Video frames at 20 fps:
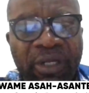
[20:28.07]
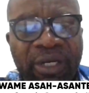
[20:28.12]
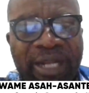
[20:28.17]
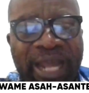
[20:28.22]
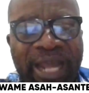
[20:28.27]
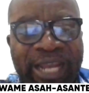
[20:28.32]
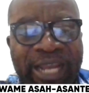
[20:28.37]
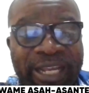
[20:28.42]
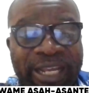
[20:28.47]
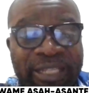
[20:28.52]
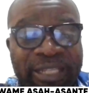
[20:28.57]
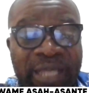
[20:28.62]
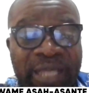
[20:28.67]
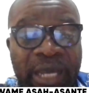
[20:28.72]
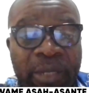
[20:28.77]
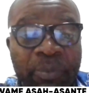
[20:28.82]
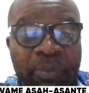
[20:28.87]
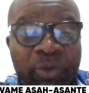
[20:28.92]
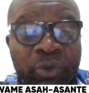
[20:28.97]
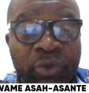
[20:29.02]
Ghanaians
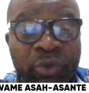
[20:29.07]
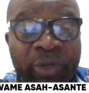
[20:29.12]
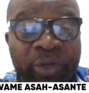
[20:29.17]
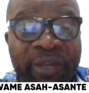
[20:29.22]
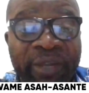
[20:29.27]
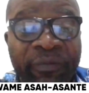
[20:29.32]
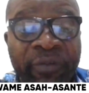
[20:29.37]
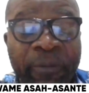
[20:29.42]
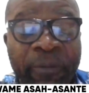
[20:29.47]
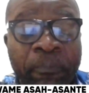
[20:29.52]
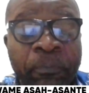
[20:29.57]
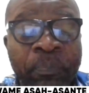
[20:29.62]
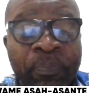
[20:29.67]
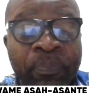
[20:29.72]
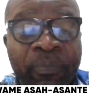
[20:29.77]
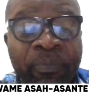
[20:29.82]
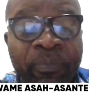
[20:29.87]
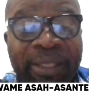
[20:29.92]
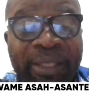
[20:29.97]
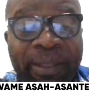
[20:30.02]
are able to give him
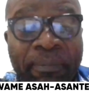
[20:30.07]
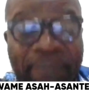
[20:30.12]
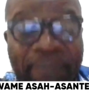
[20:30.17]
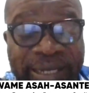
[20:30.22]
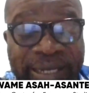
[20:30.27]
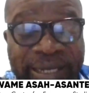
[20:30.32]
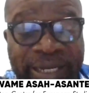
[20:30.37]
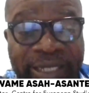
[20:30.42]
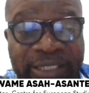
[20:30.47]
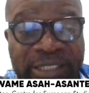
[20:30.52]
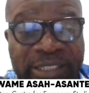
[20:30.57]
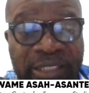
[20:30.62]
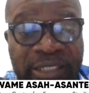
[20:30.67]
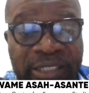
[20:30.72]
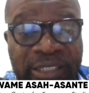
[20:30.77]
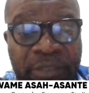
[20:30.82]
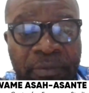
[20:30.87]
the mandate,